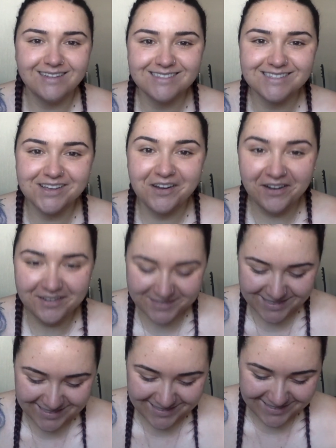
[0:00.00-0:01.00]
So
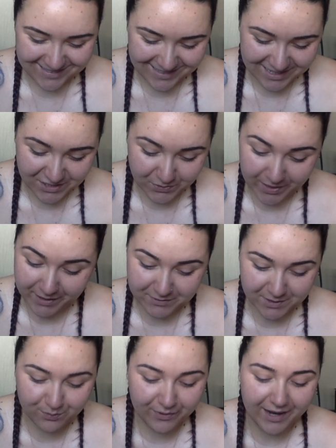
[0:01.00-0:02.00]
I swear it was
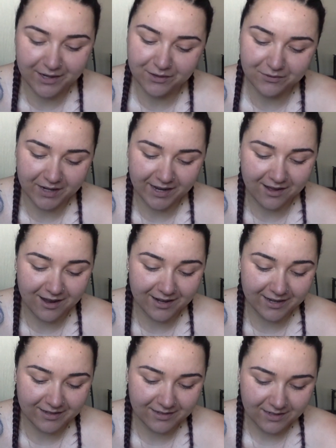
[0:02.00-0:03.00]
brand new when I got it.
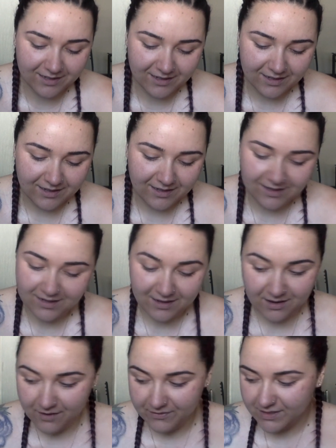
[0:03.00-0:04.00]

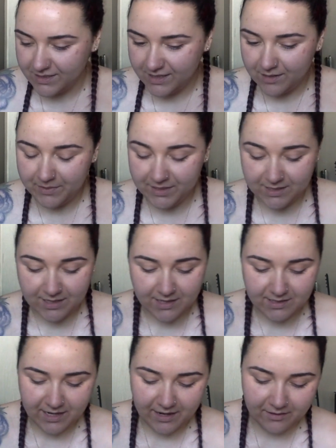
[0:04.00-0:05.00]
Obviously that'd be
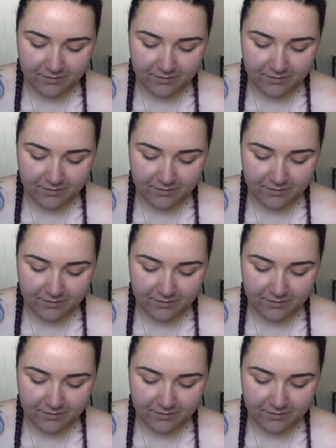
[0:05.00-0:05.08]
disgusting.